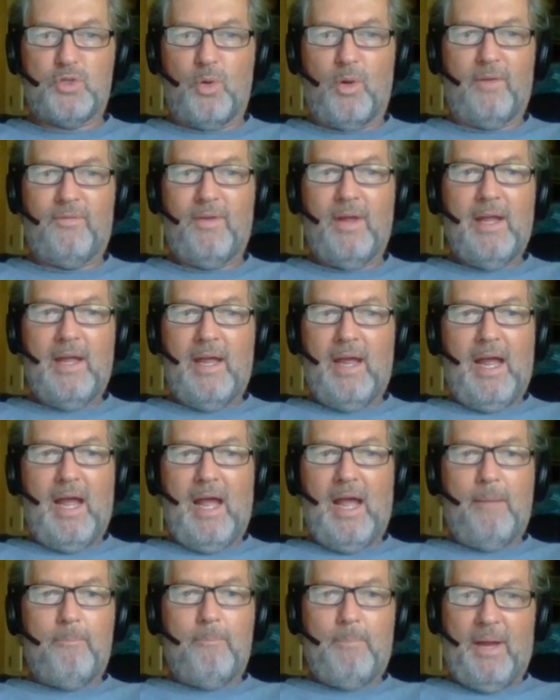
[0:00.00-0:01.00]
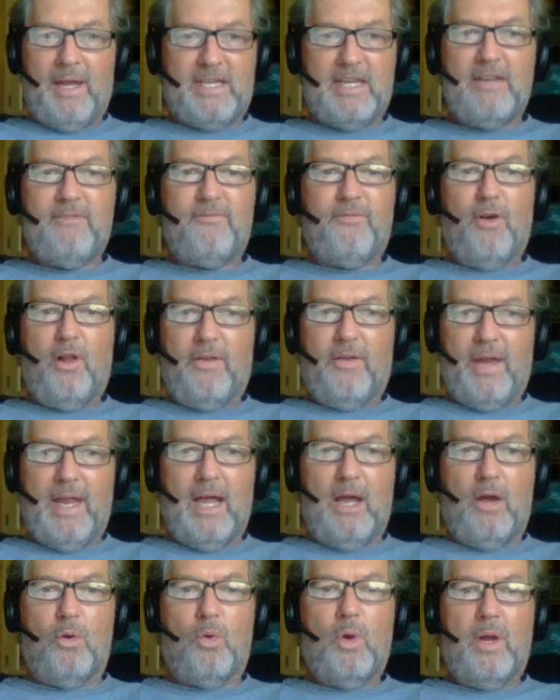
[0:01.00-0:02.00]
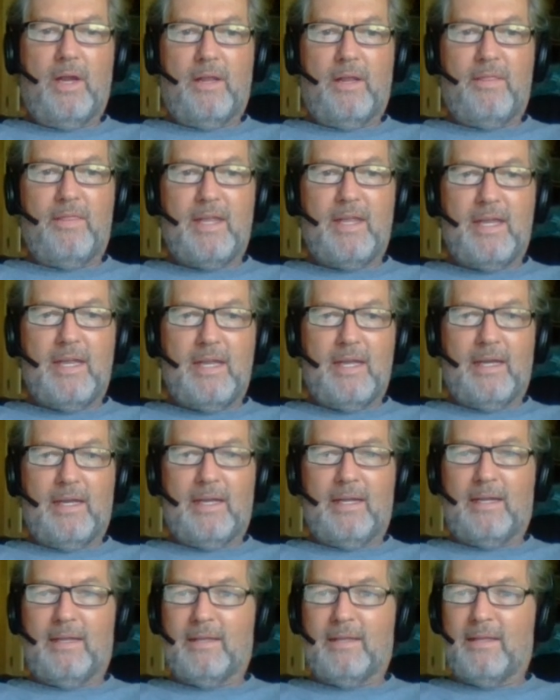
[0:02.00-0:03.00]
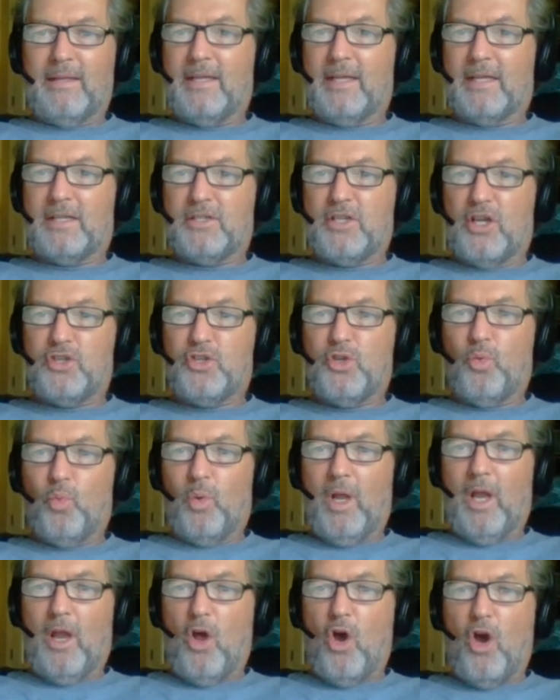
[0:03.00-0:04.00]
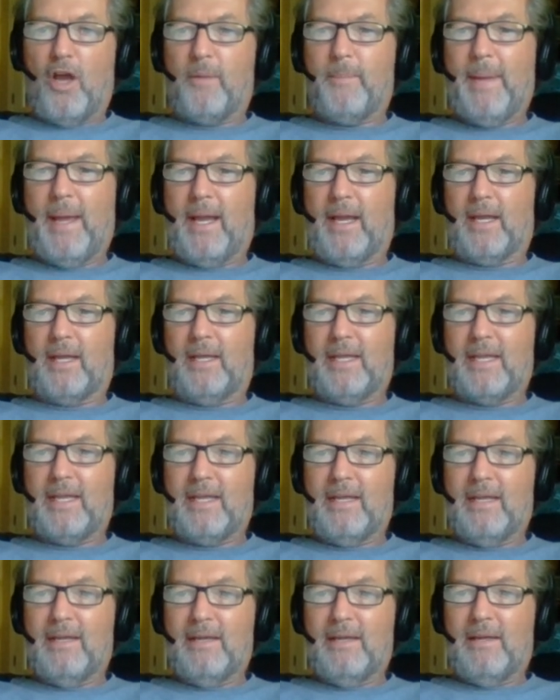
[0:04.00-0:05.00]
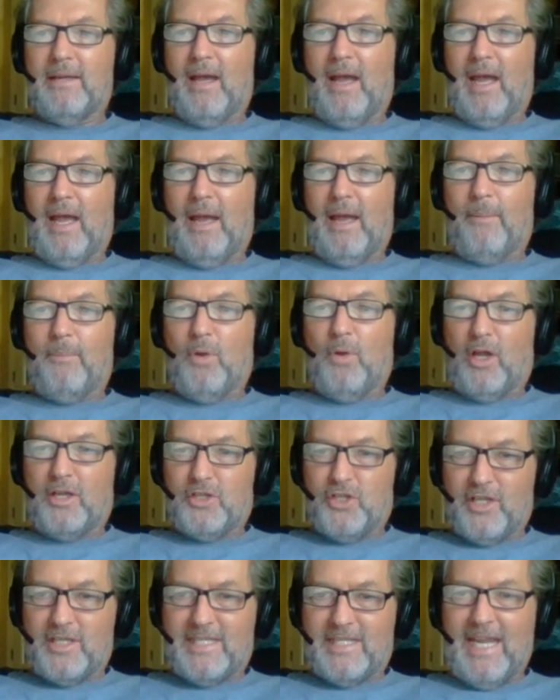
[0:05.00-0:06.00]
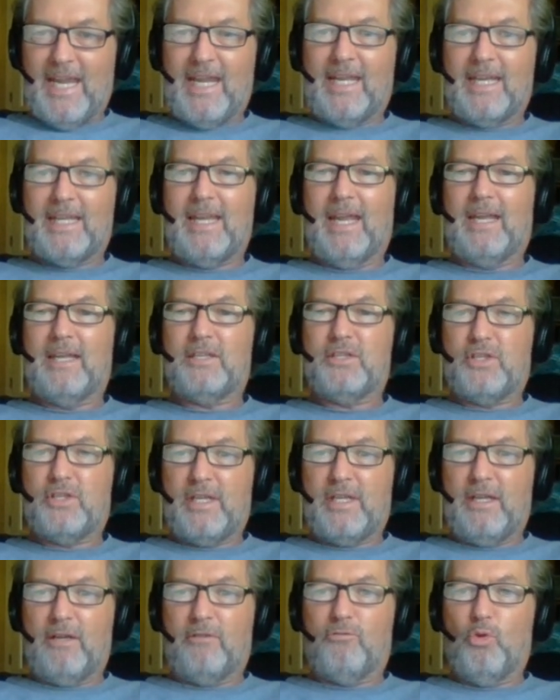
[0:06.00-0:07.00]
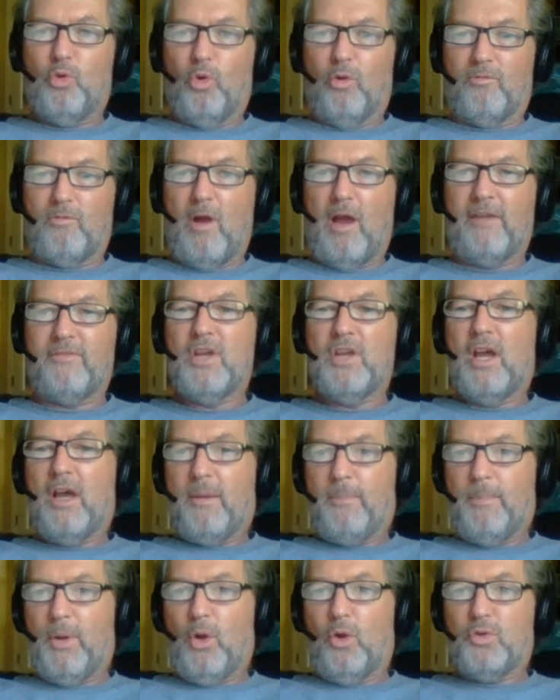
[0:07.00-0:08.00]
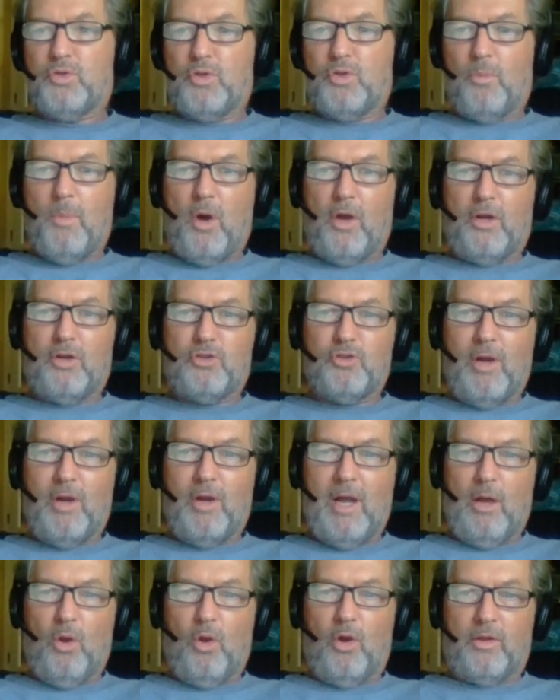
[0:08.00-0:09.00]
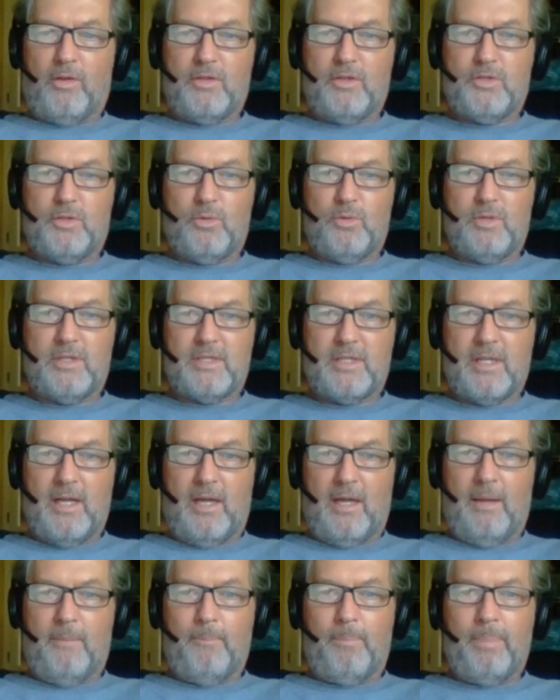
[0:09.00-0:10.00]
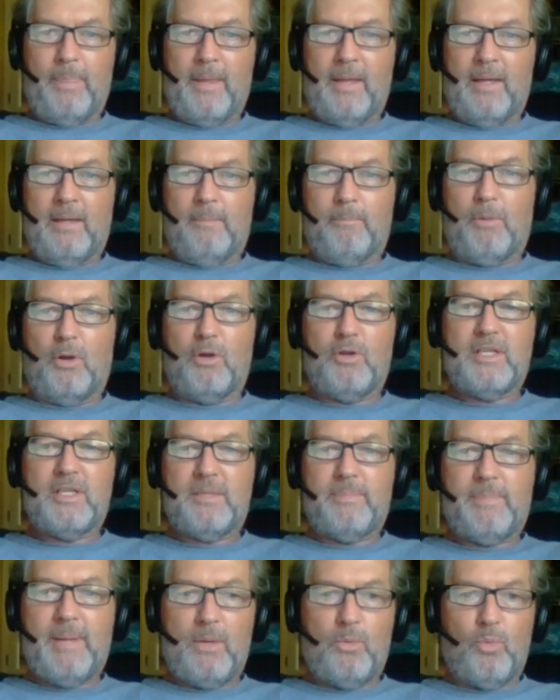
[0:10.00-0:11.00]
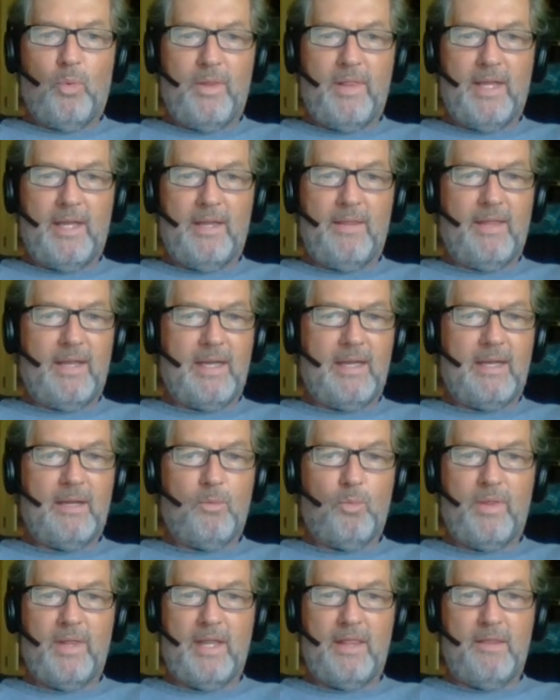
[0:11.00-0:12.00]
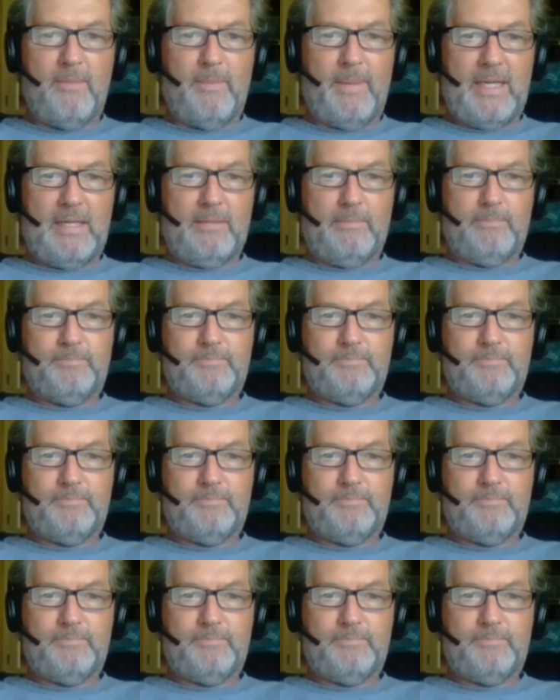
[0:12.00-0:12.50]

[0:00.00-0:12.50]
So I've by default now the extension will automatically not just take attendance, see who arrives, but also monitor how long the students participate within the Meet.